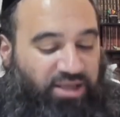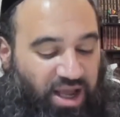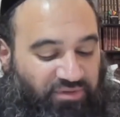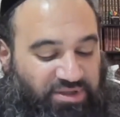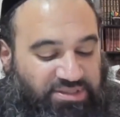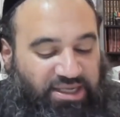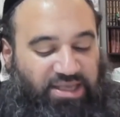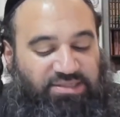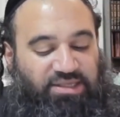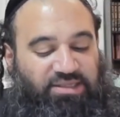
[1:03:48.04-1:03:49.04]
Rava
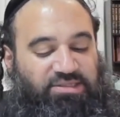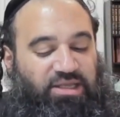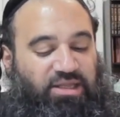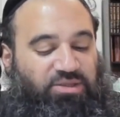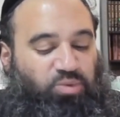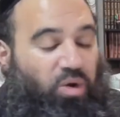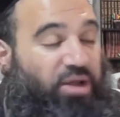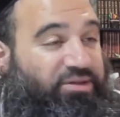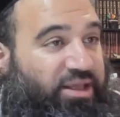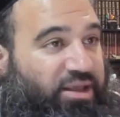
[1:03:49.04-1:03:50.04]
says, it's woe
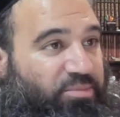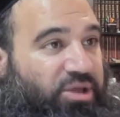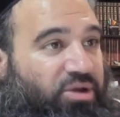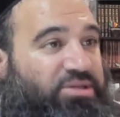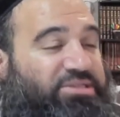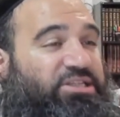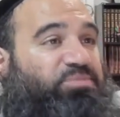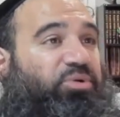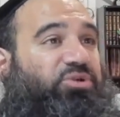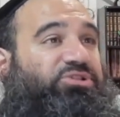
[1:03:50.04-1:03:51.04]
unto him because
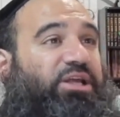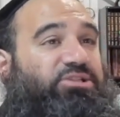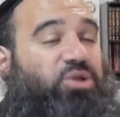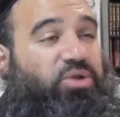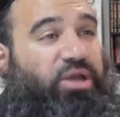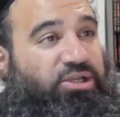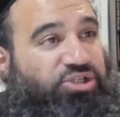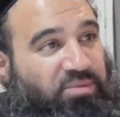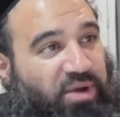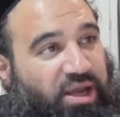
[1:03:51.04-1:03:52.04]
this person has no yirat
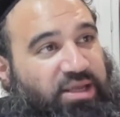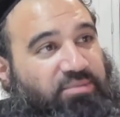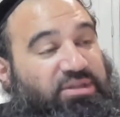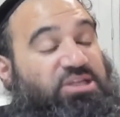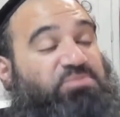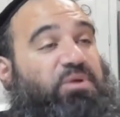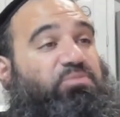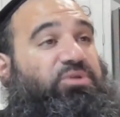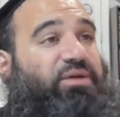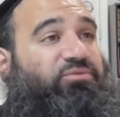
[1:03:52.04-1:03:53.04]
shamayim. These
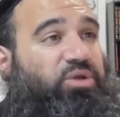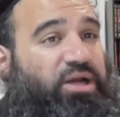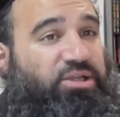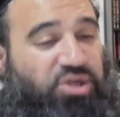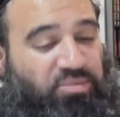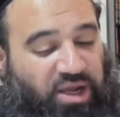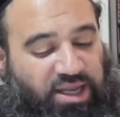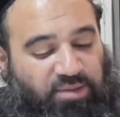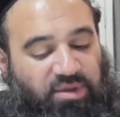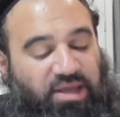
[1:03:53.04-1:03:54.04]
people that have no yirat
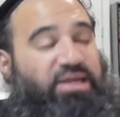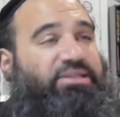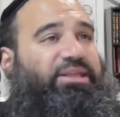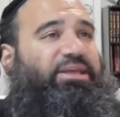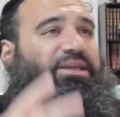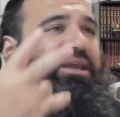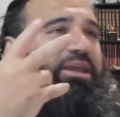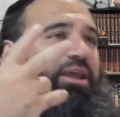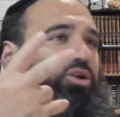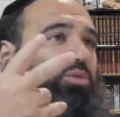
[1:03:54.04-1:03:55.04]
shamayim, they get
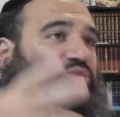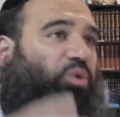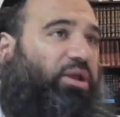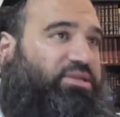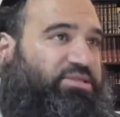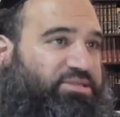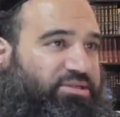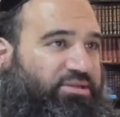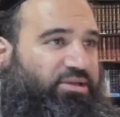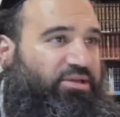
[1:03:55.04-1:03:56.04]
Gehenom
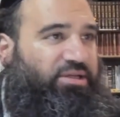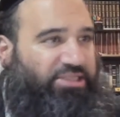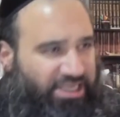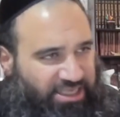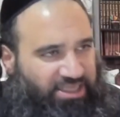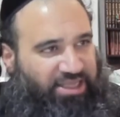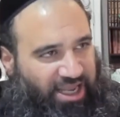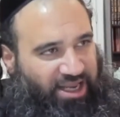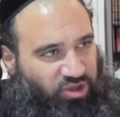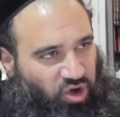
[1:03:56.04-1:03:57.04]
twice. They get
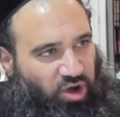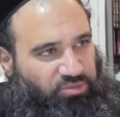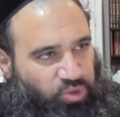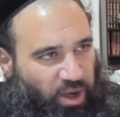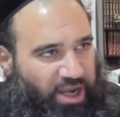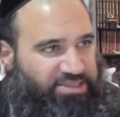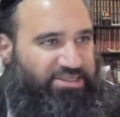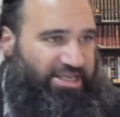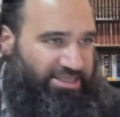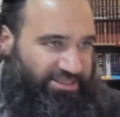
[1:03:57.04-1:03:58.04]
Gehenom
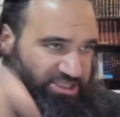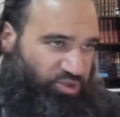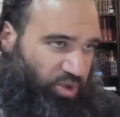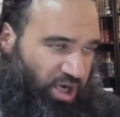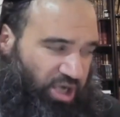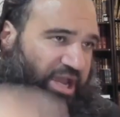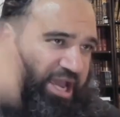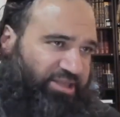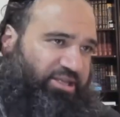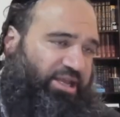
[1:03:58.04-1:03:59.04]
twice, in this world
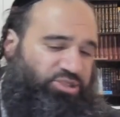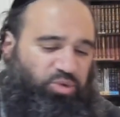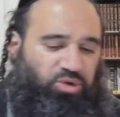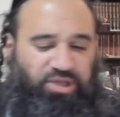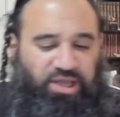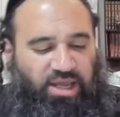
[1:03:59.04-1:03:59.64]
and the next world.